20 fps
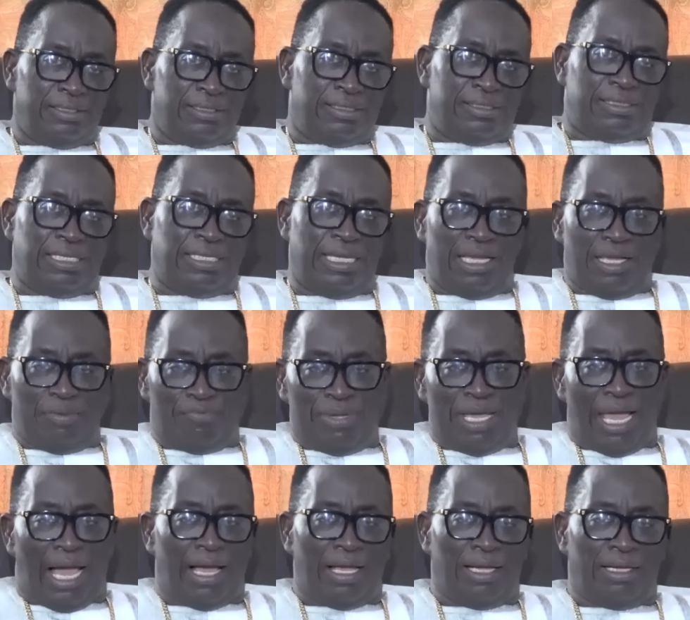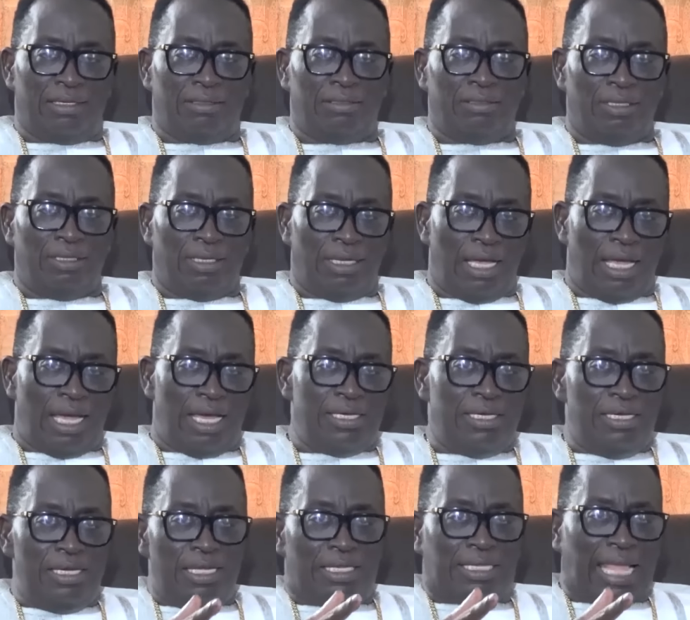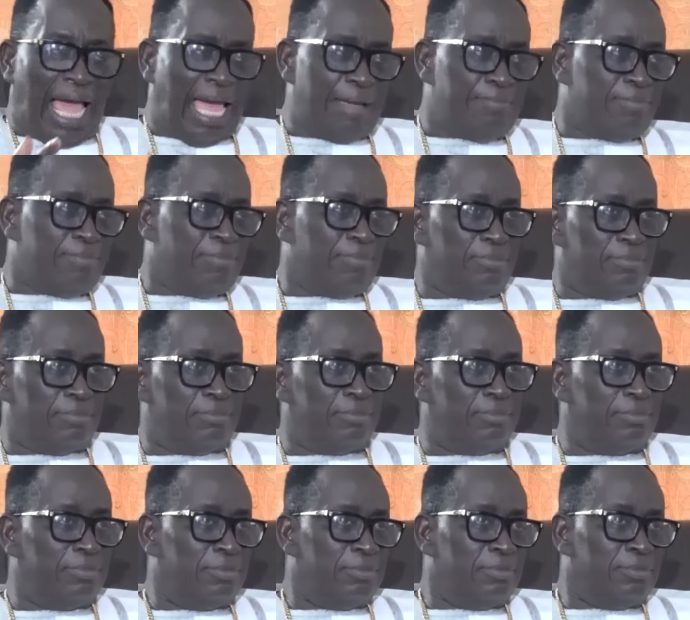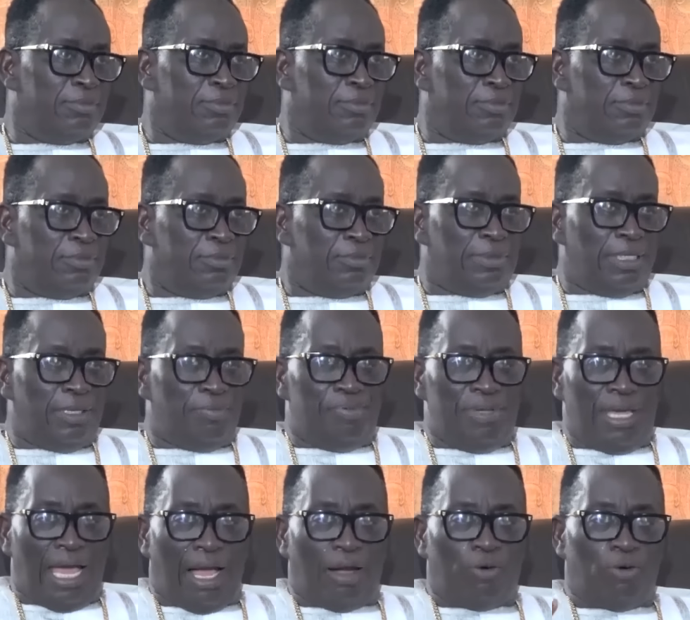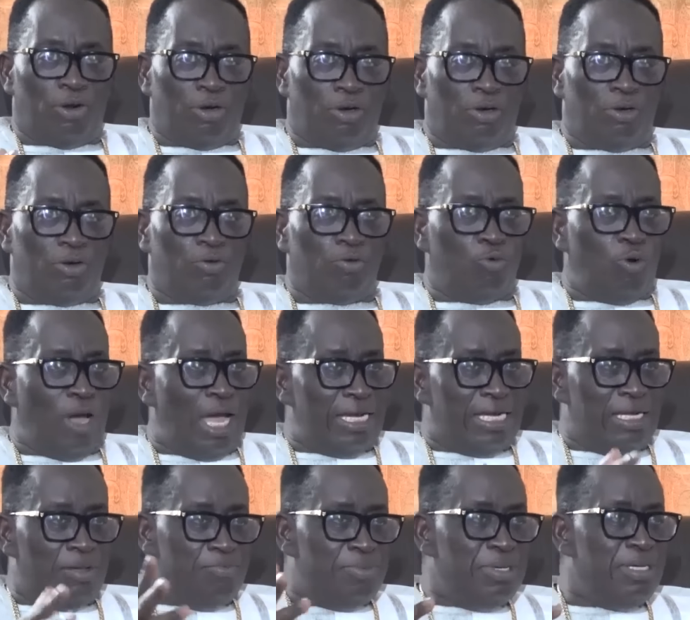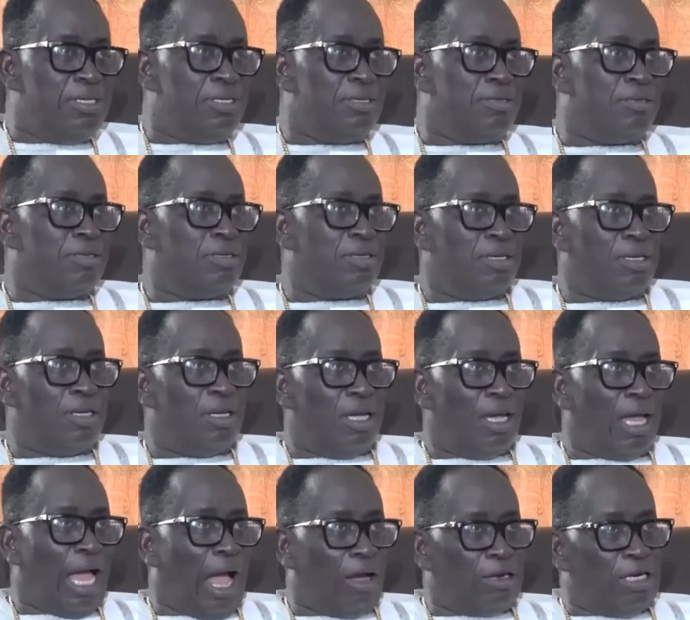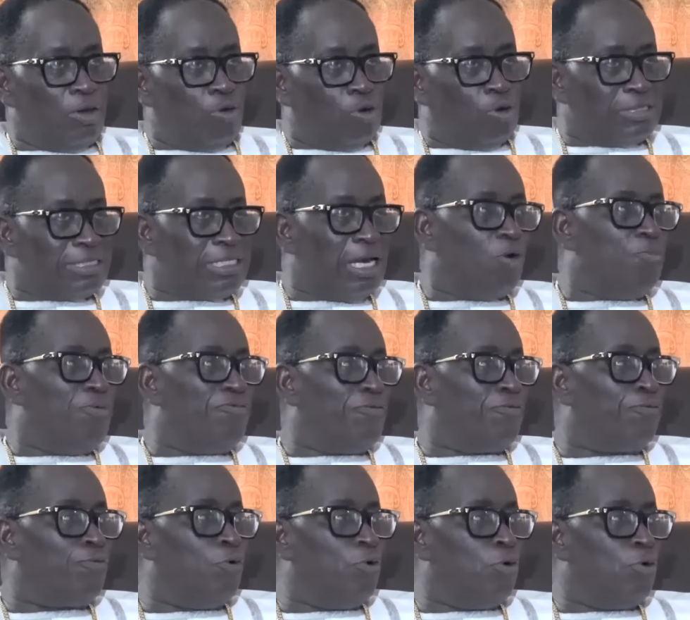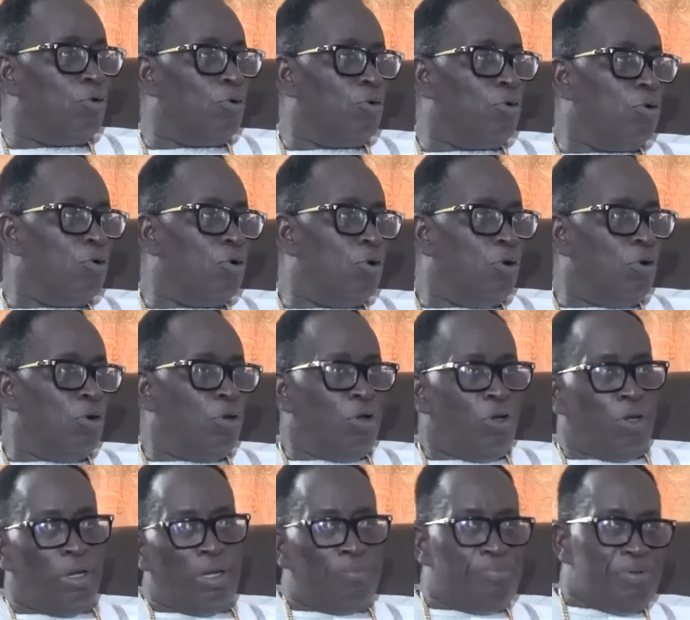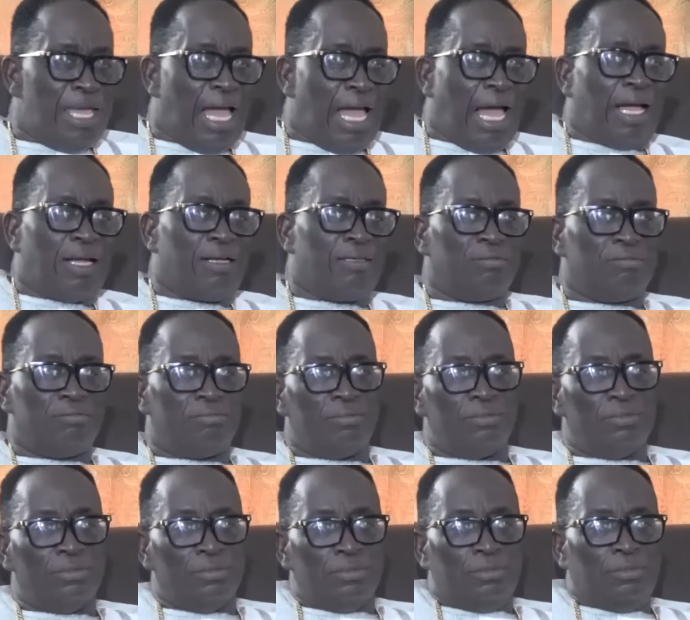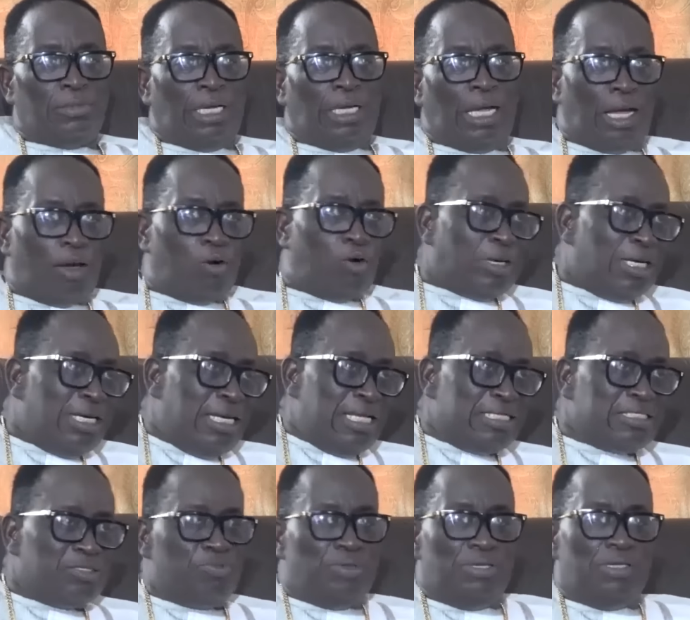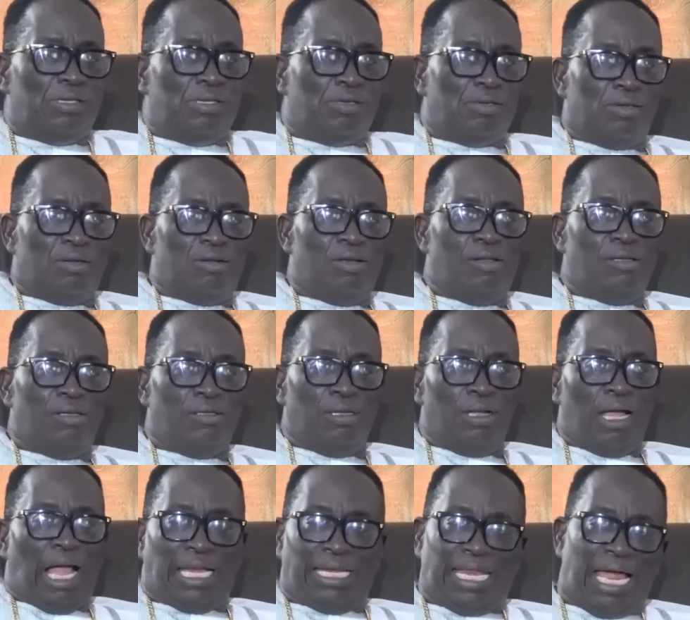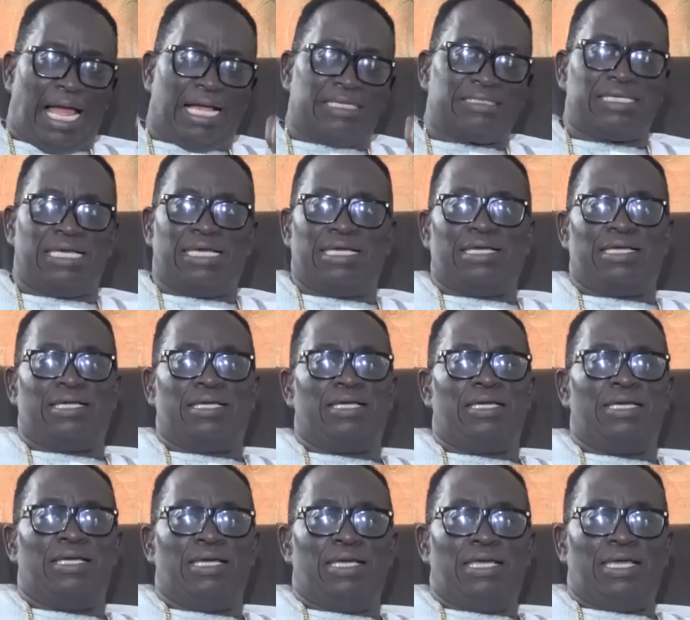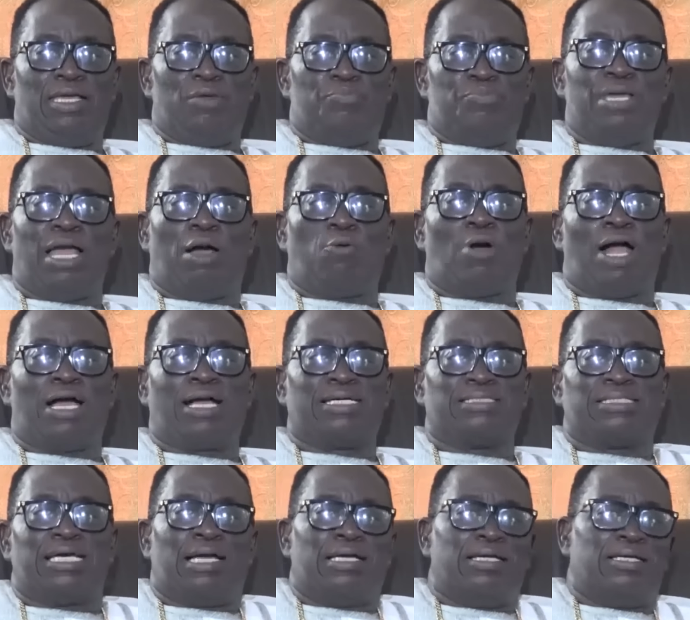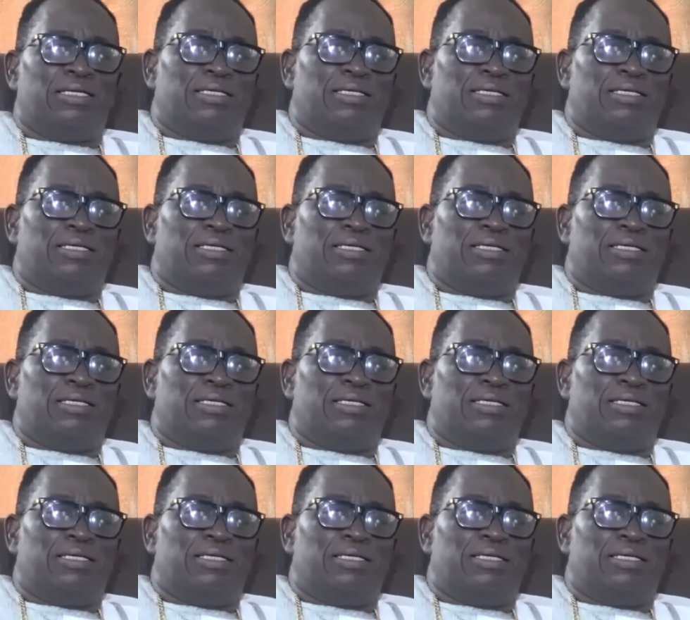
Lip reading: To say, if you are a year time, if you are where they be, how they cost out before from Ibia holidays be announce Ibia Wankasa